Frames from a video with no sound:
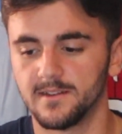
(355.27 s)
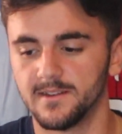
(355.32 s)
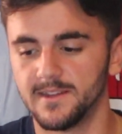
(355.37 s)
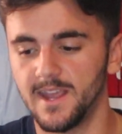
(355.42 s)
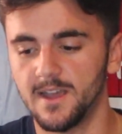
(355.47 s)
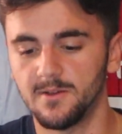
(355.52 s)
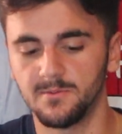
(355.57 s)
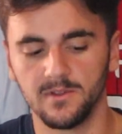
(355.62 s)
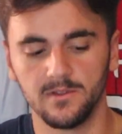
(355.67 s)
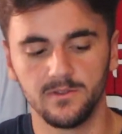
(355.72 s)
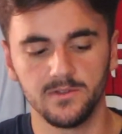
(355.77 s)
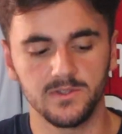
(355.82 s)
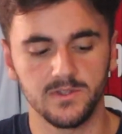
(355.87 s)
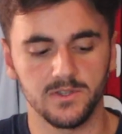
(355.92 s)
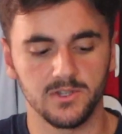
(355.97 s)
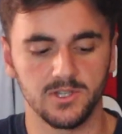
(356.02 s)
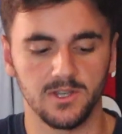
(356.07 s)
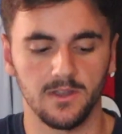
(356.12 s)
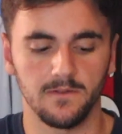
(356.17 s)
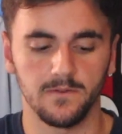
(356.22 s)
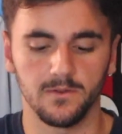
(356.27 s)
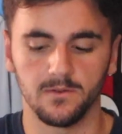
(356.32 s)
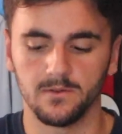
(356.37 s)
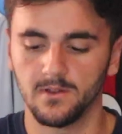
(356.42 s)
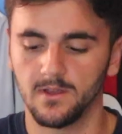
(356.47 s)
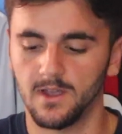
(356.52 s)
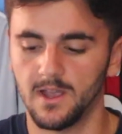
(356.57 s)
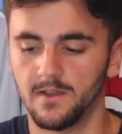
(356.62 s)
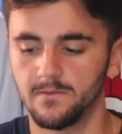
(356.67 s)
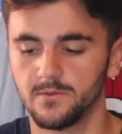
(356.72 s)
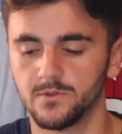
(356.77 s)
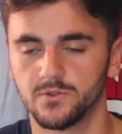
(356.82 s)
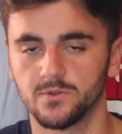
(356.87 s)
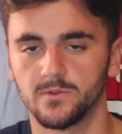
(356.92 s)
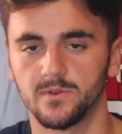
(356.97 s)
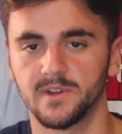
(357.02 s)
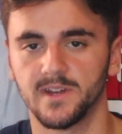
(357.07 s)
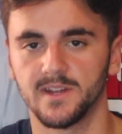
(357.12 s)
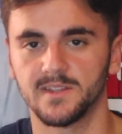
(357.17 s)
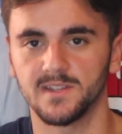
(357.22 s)
Now we lose to Sheffield, have a
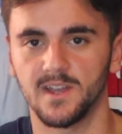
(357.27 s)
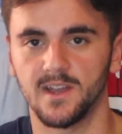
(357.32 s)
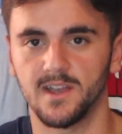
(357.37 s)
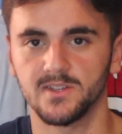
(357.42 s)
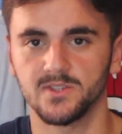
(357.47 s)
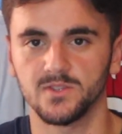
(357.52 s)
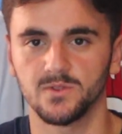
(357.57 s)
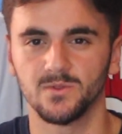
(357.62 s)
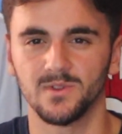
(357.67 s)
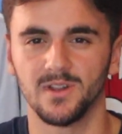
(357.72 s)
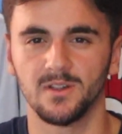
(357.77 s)
draw against Arsenal,